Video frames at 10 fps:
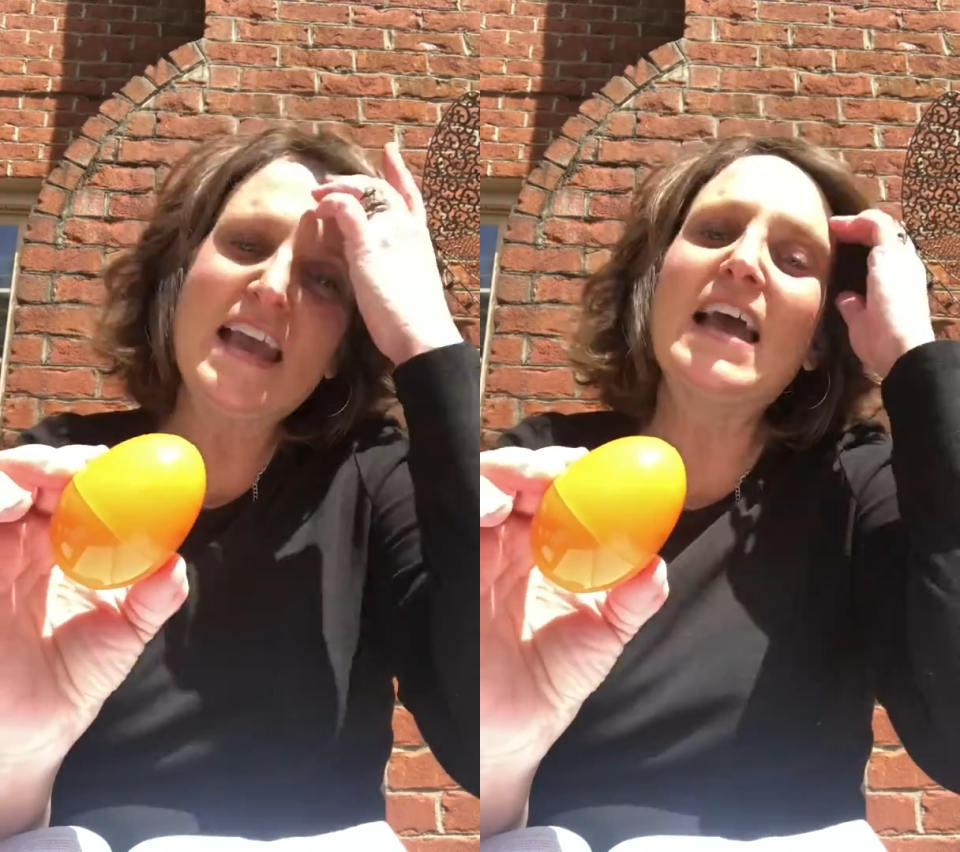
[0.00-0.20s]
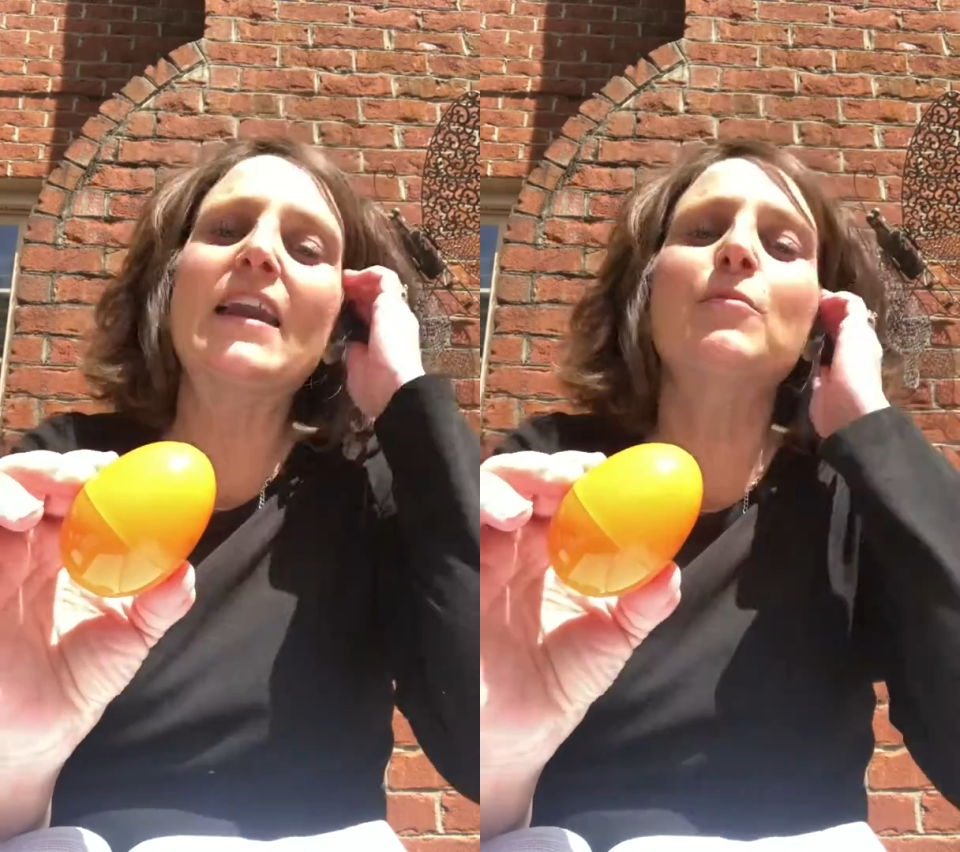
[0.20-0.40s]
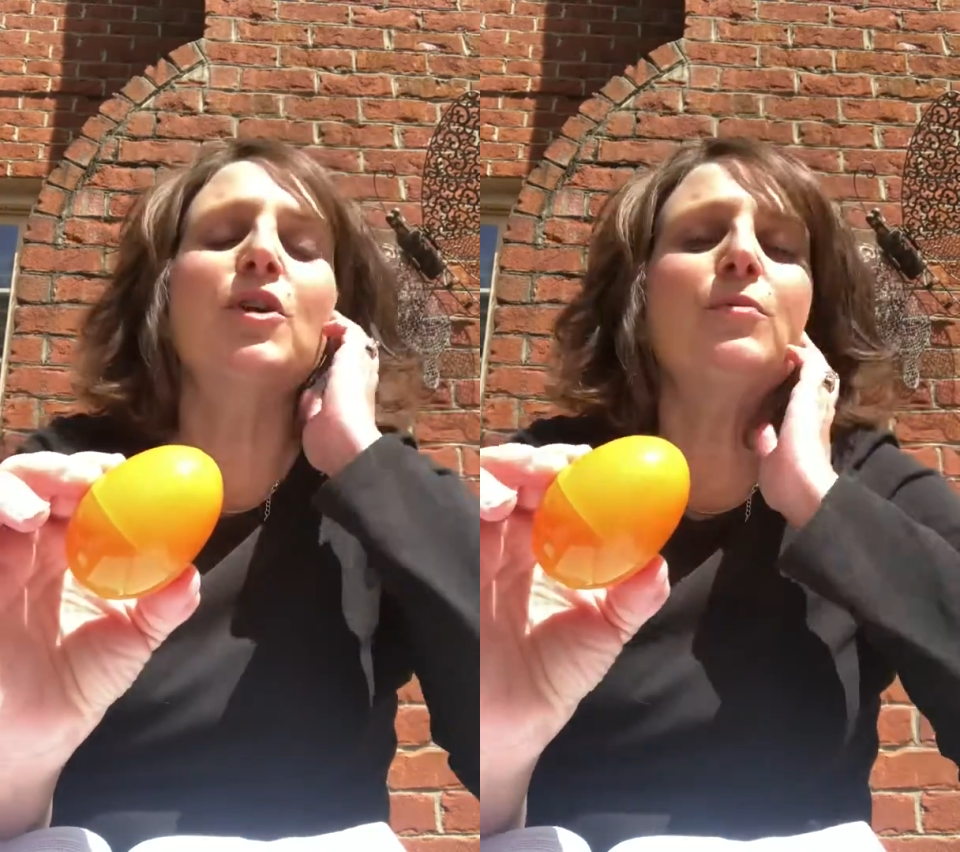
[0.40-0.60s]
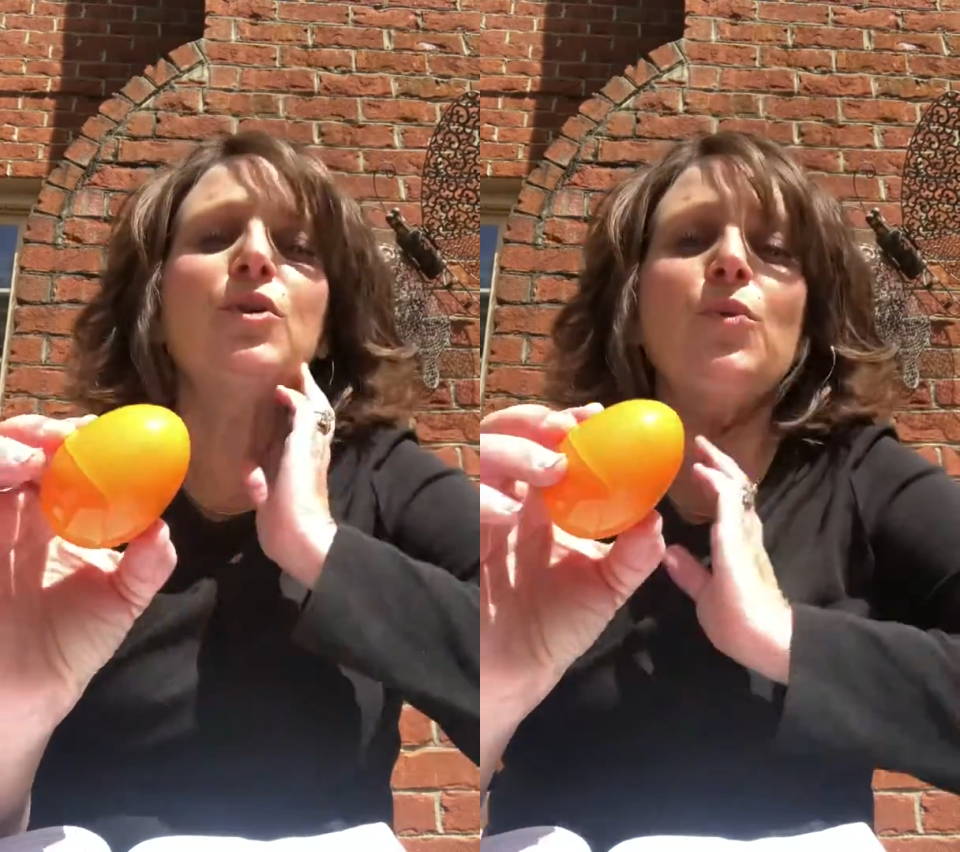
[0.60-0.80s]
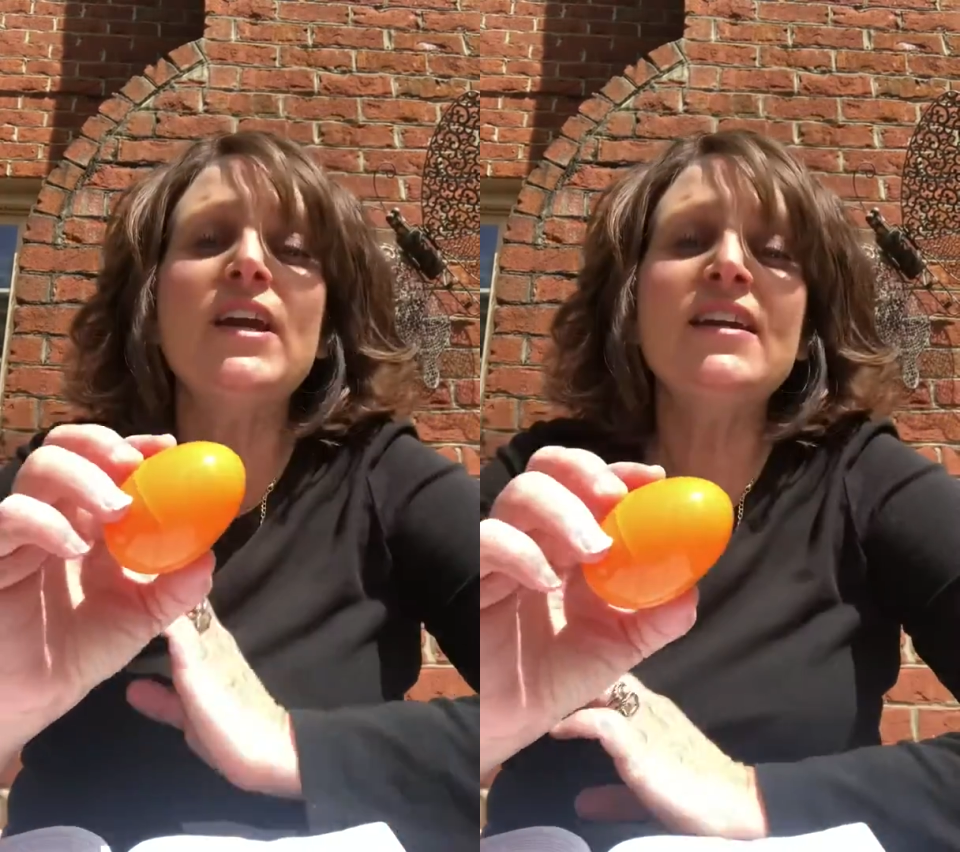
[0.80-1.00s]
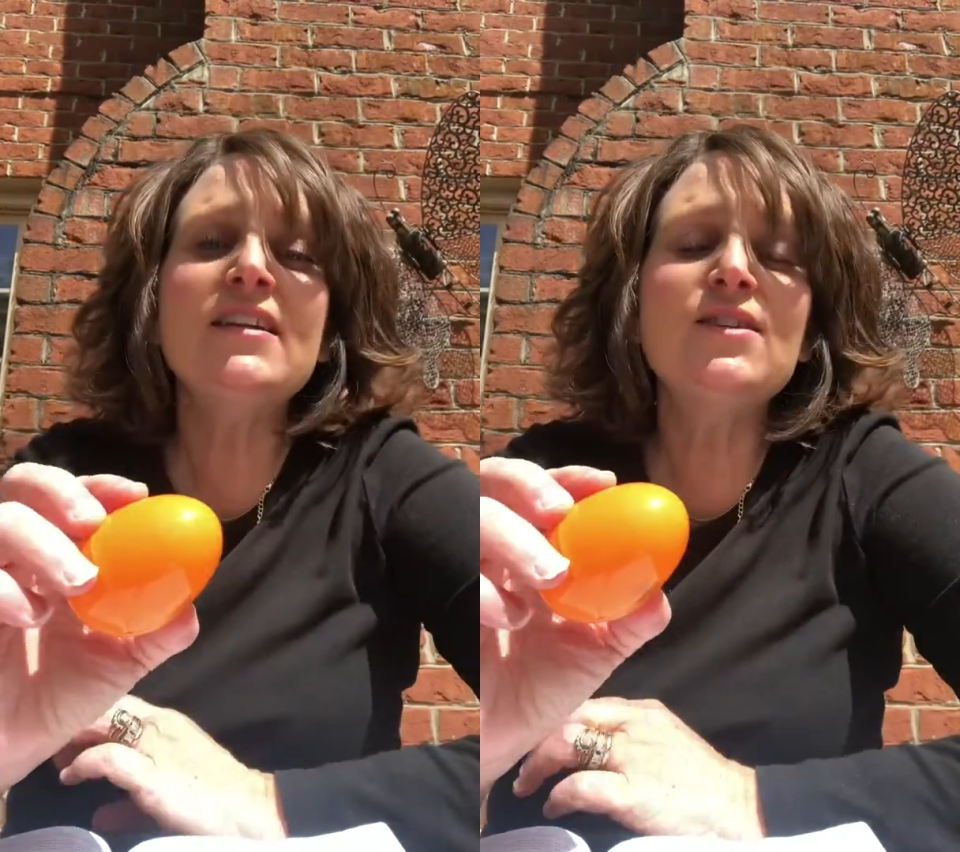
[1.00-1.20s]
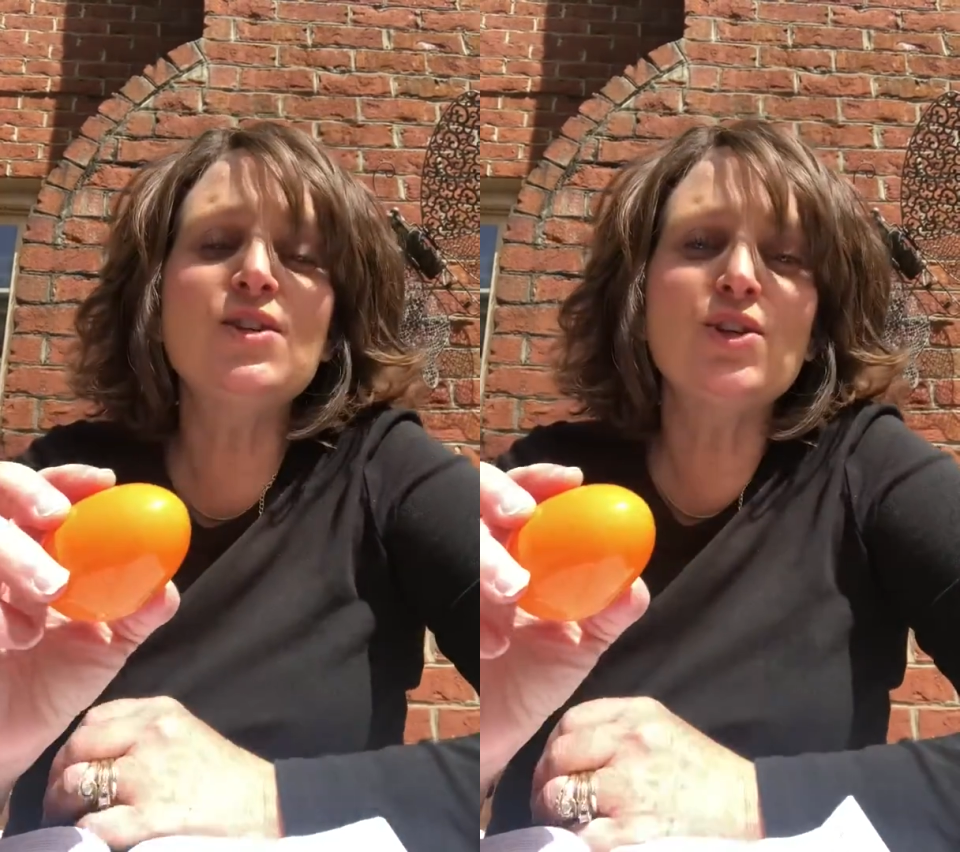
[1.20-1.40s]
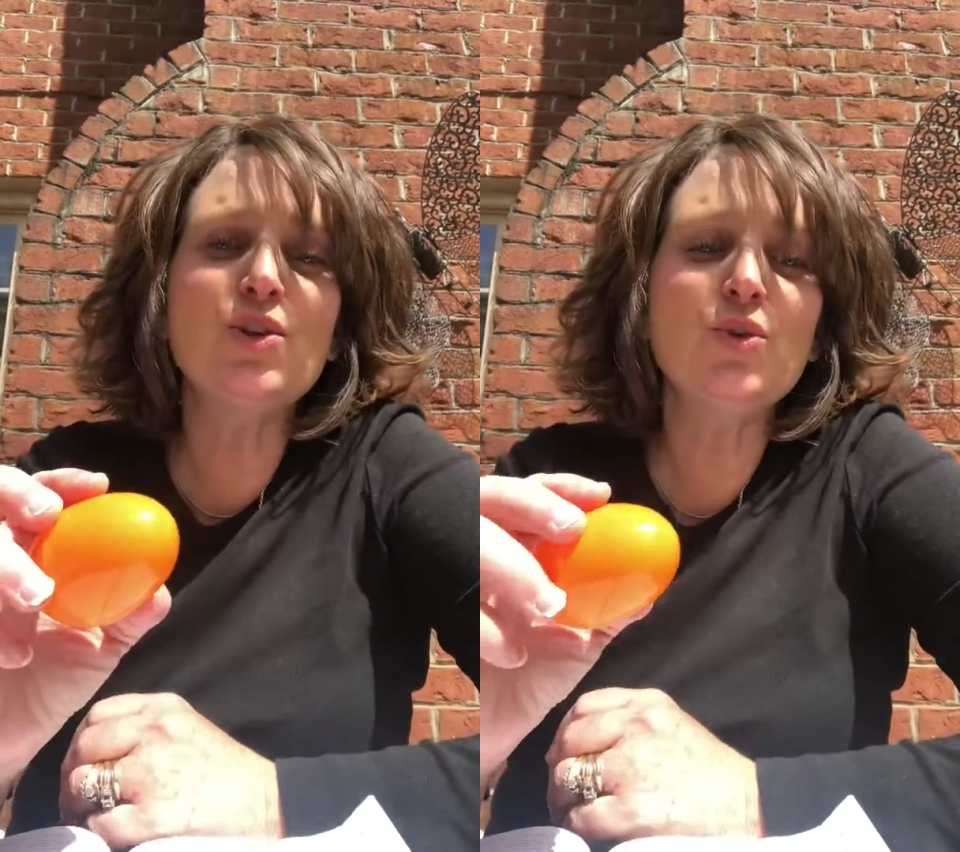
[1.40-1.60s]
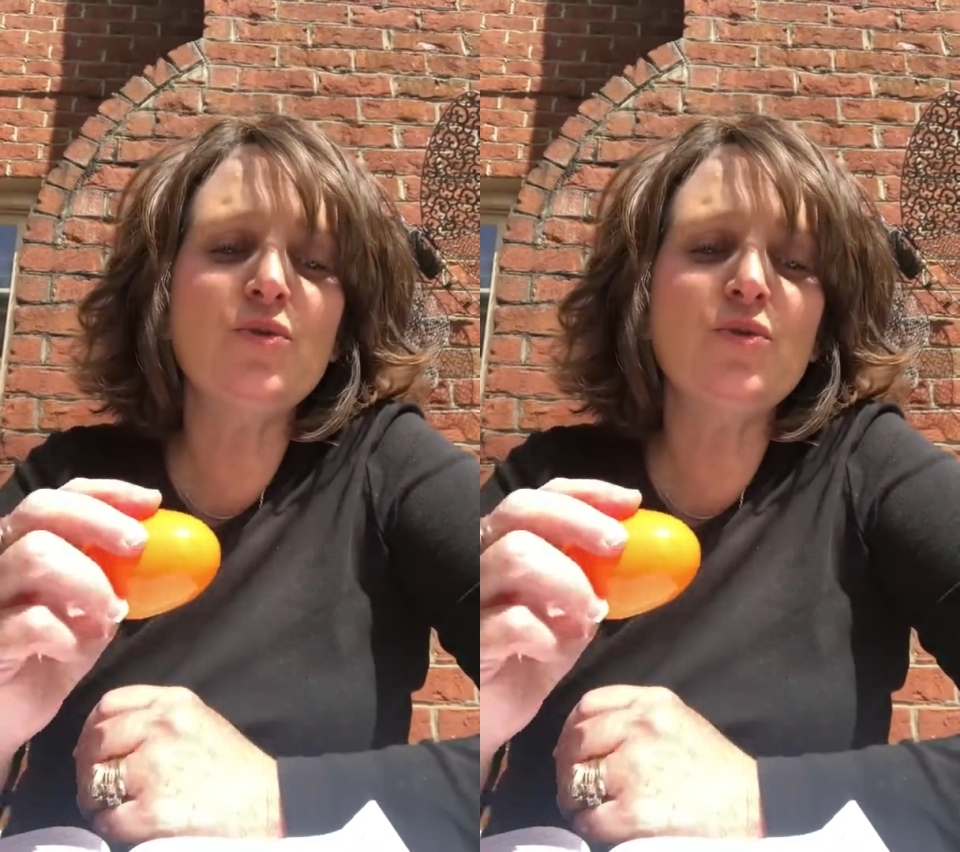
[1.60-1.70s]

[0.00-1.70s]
And I'm going to be reading to you